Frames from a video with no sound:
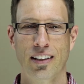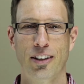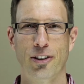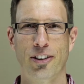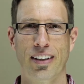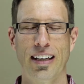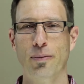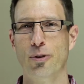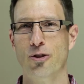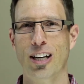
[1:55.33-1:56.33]
her
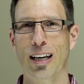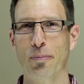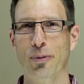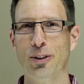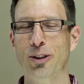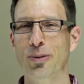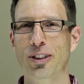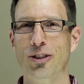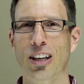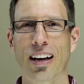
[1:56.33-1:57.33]
head was jammed when she was
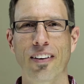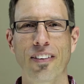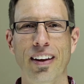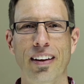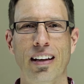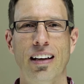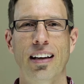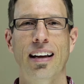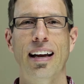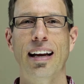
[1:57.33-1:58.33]
a child,
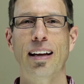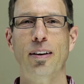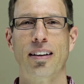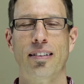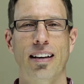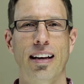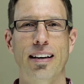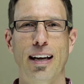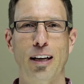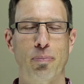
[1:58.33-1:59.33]
and has had
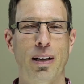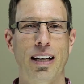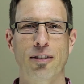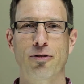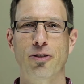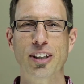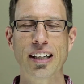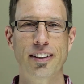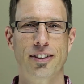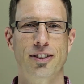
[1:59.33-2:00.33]
neck pain for
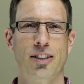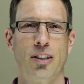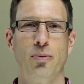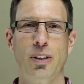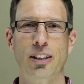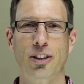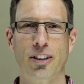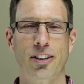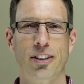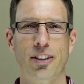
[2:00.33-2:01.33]
years. We took
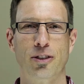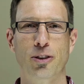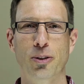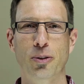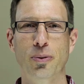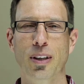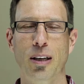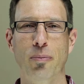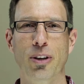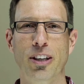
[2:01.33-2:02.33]
her to
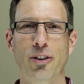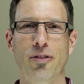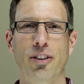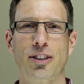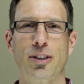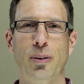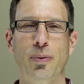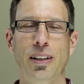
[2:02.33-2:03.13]
Emory University and we